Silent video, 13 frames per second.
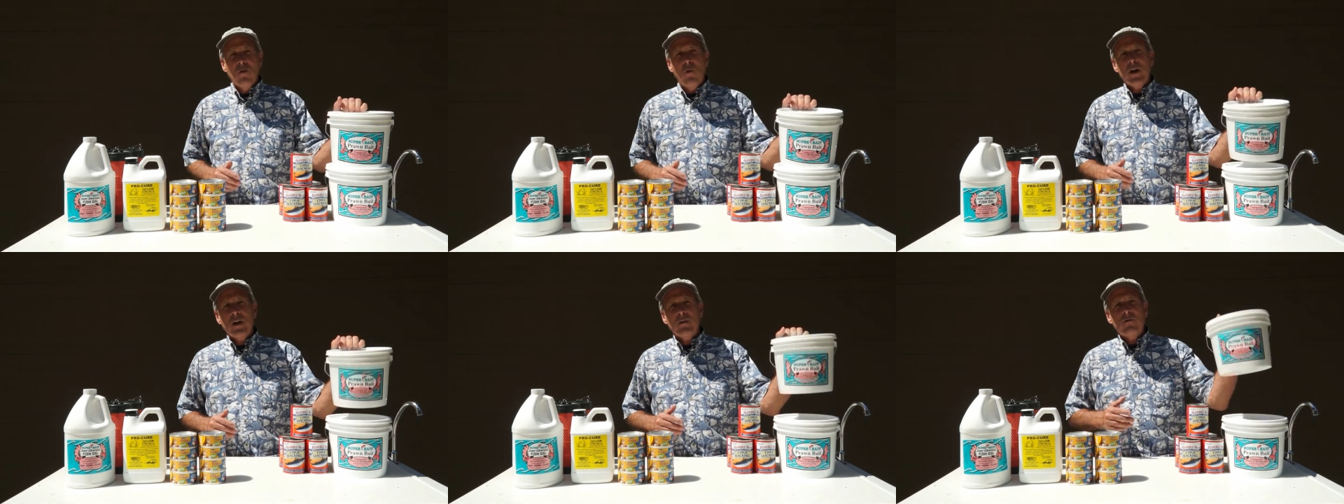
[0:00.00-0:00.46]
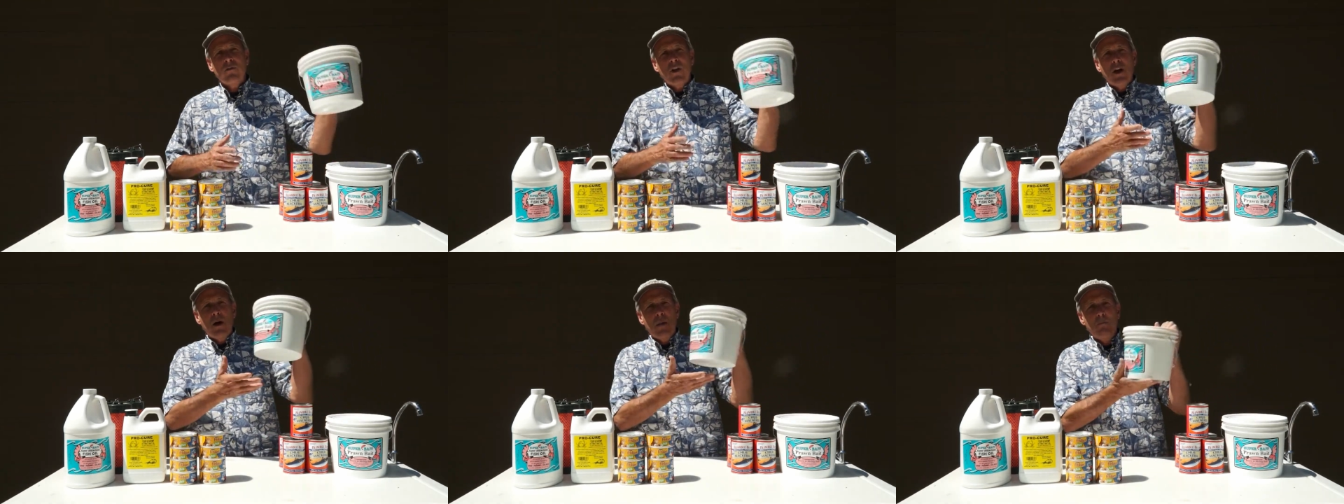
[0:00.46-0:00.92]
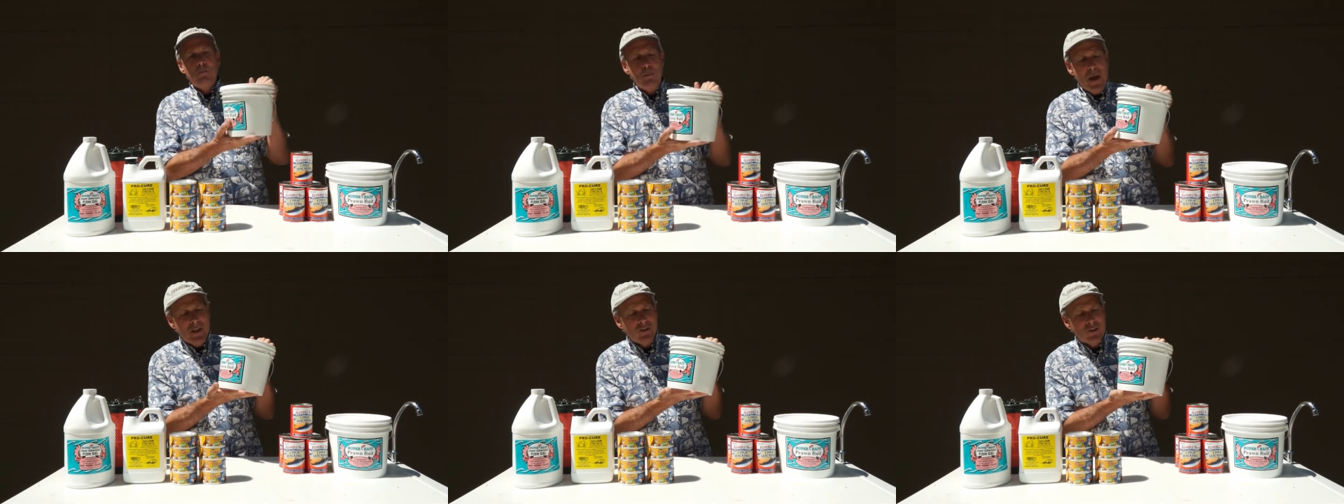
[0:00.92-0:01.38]
One of the
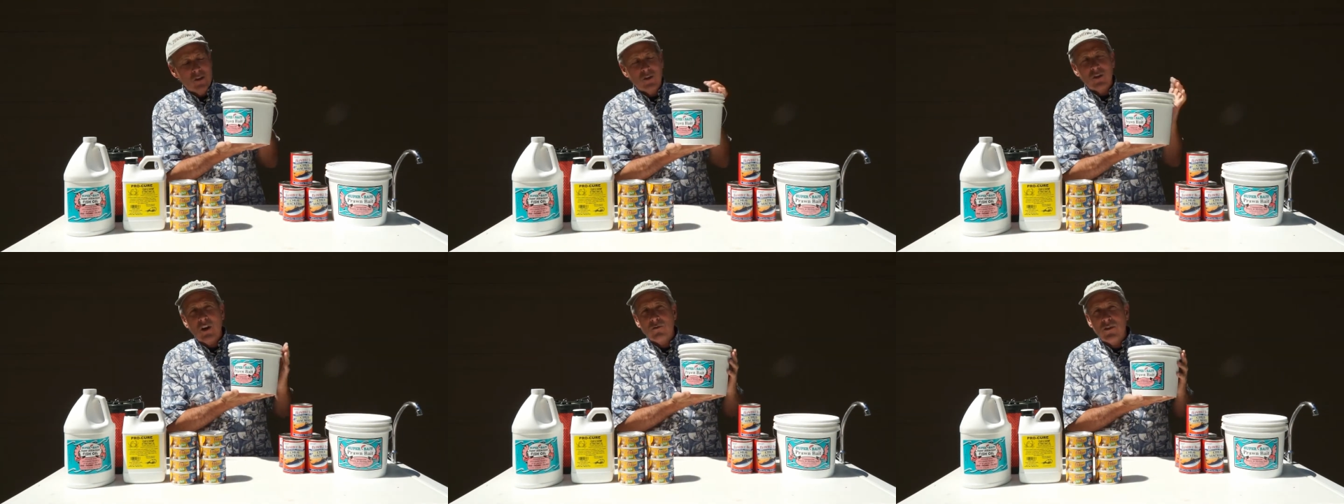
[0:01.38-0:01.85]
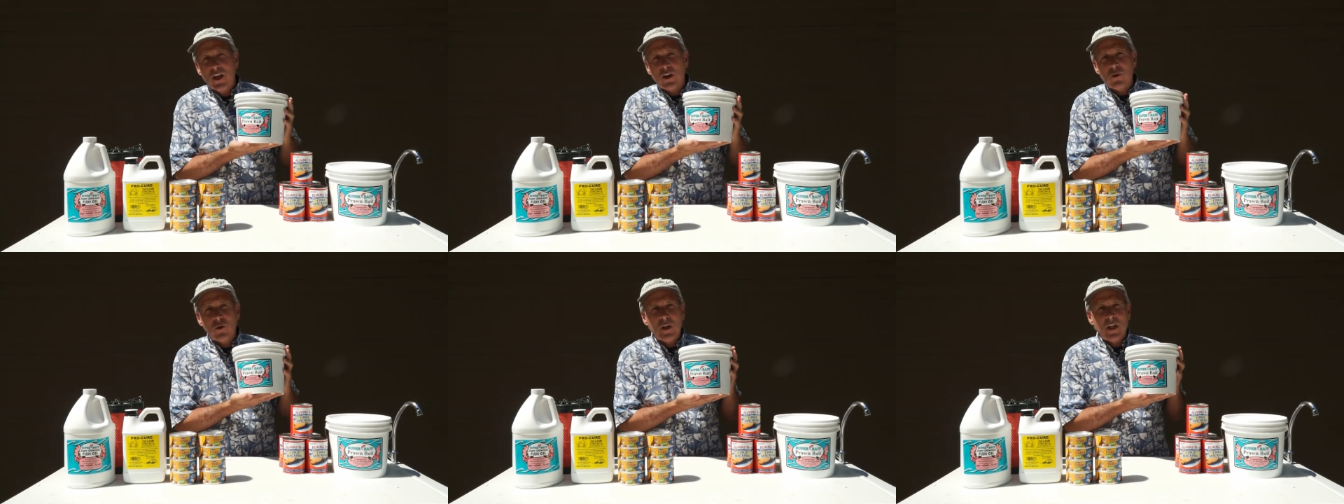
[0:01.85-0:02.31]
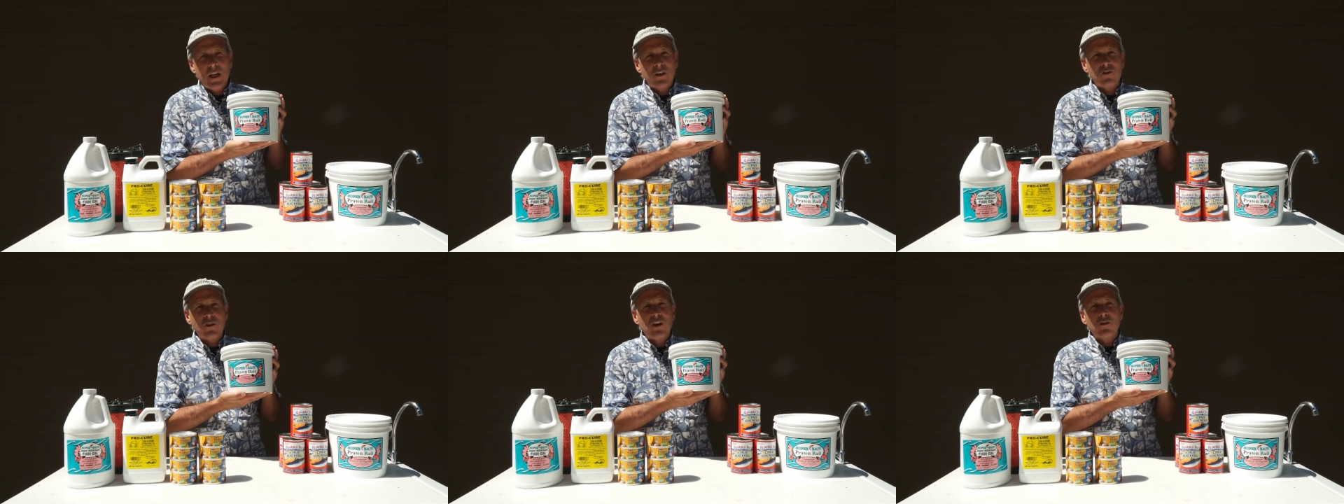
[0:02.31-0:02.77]
bases of the
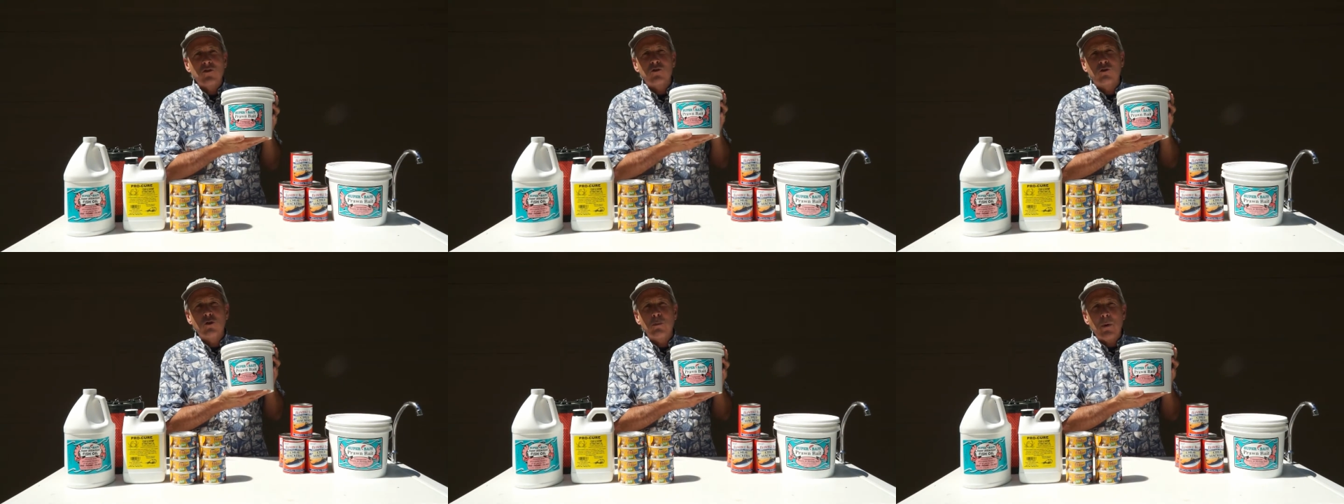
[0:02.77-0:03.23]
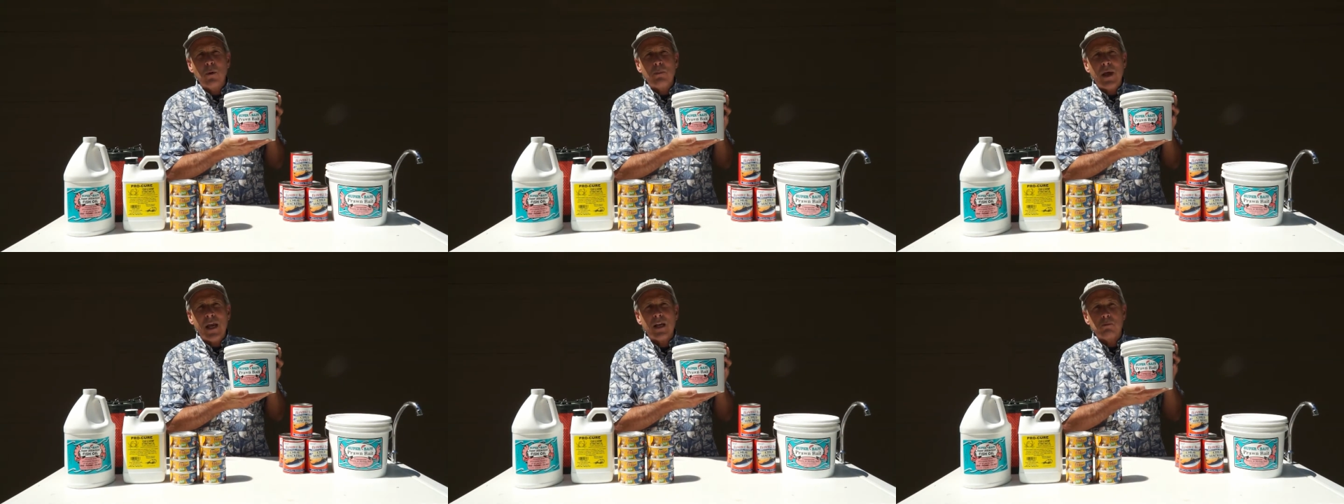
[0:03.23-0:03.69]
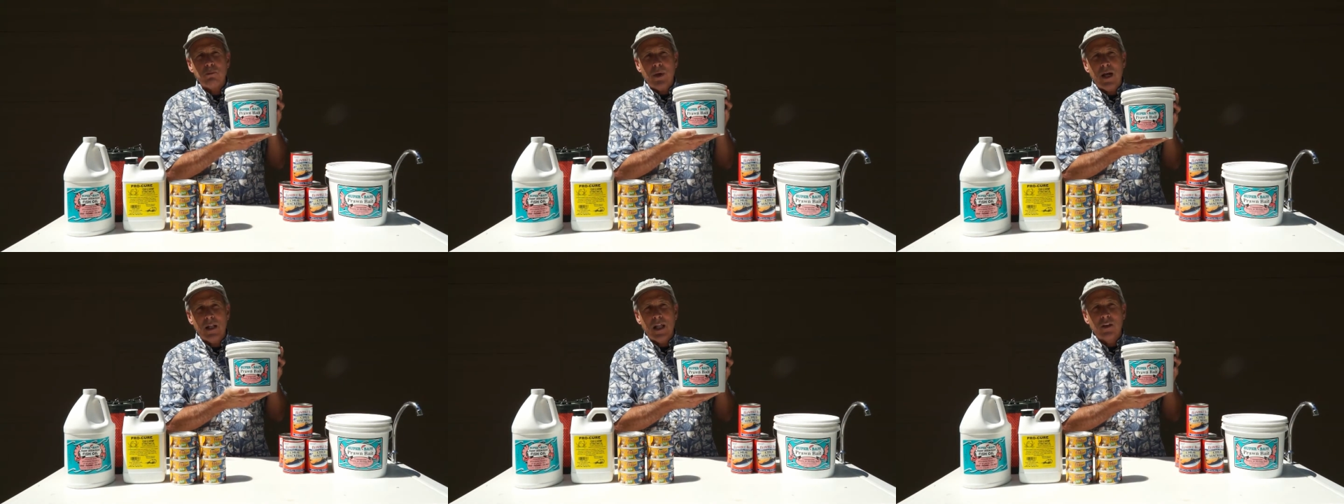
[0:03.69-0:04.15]
ingredients is super bait
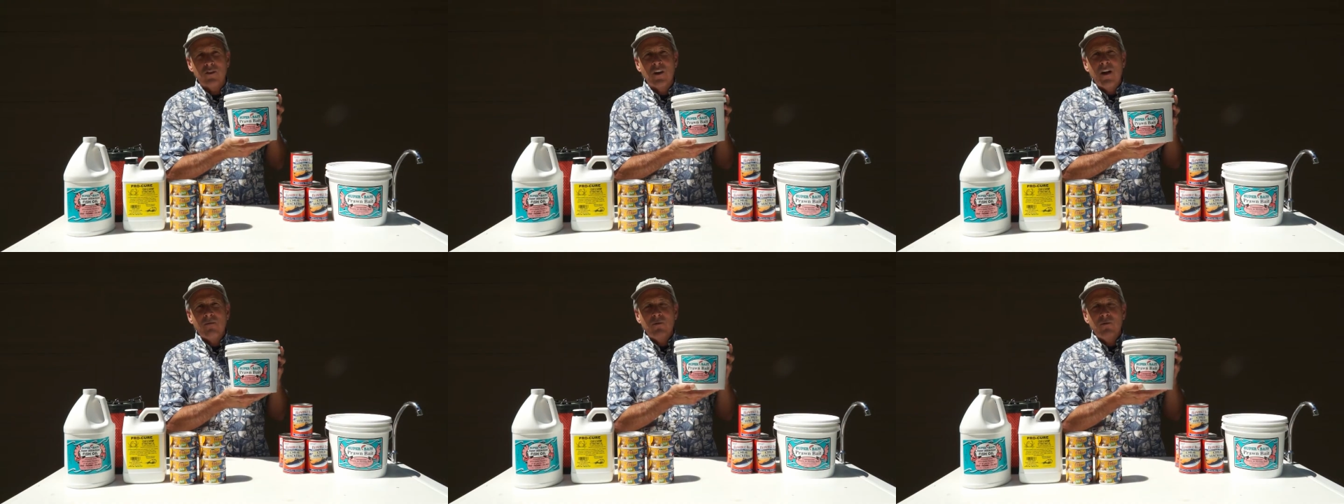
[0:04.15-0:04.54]
pellets.